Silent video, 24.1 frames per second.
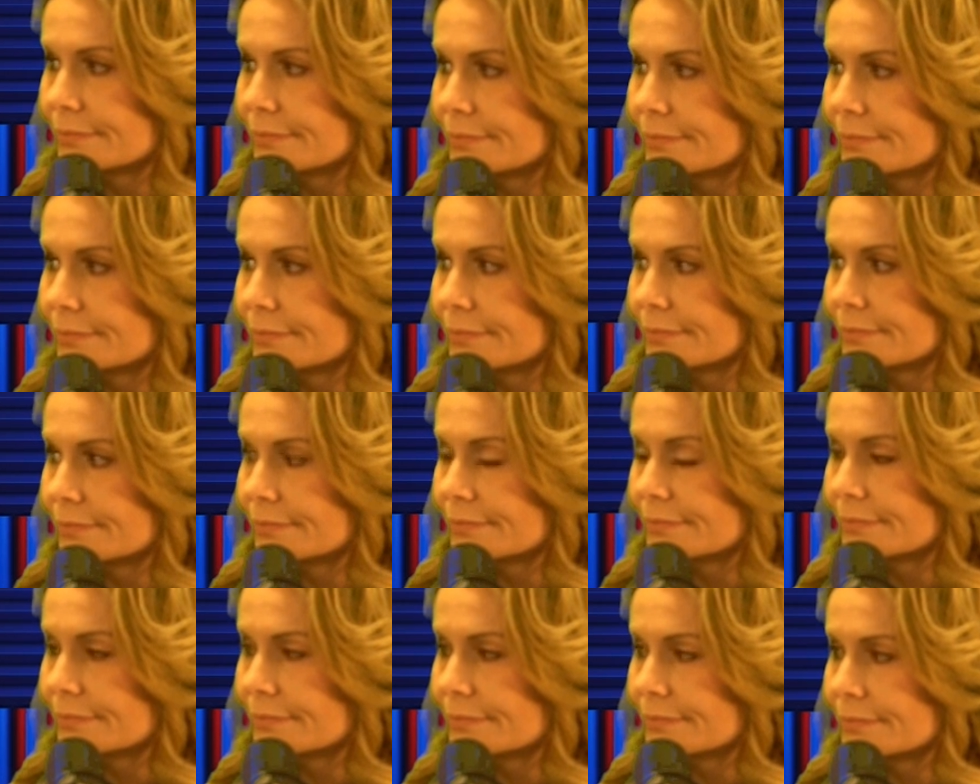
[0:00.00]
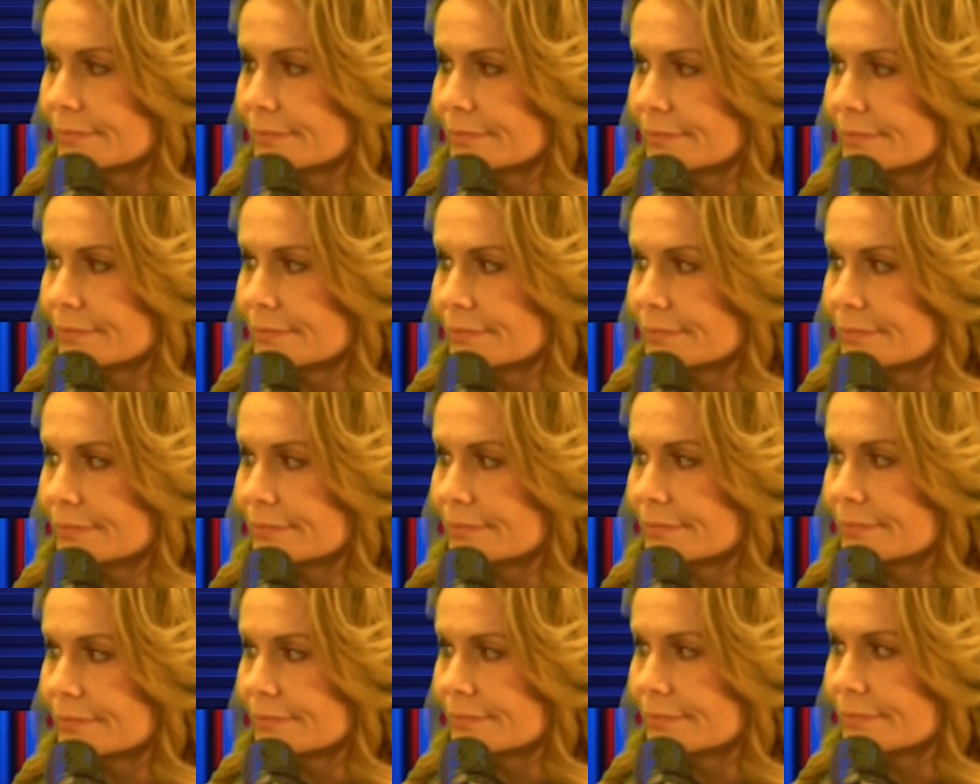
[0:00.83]
that extra
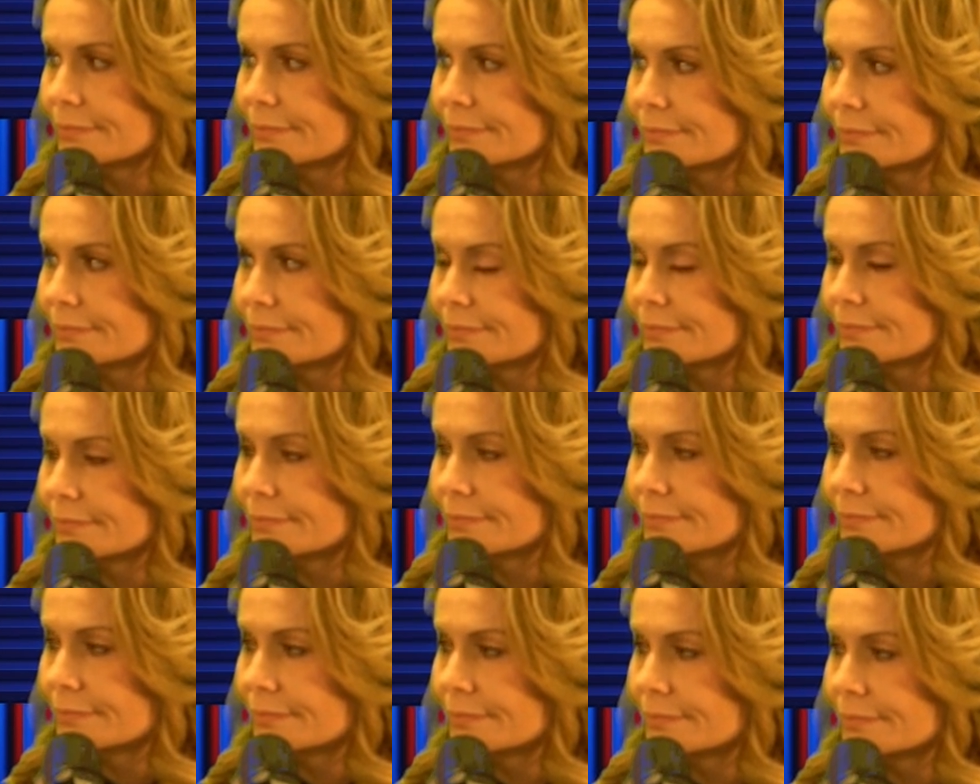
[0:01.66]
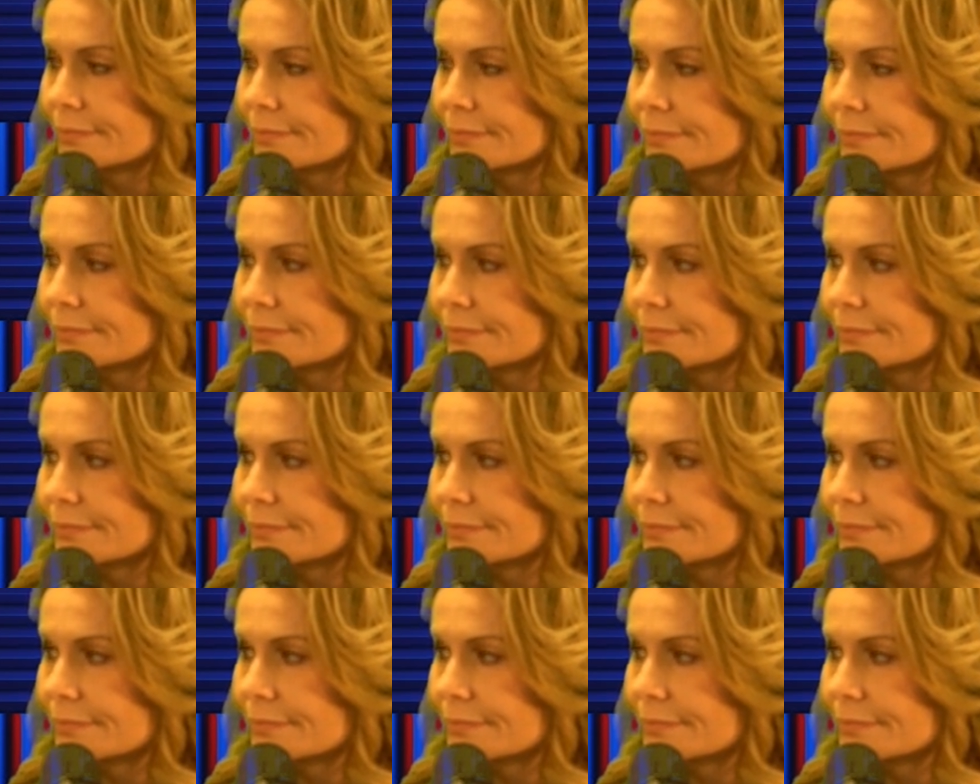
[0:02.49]
$3, $4,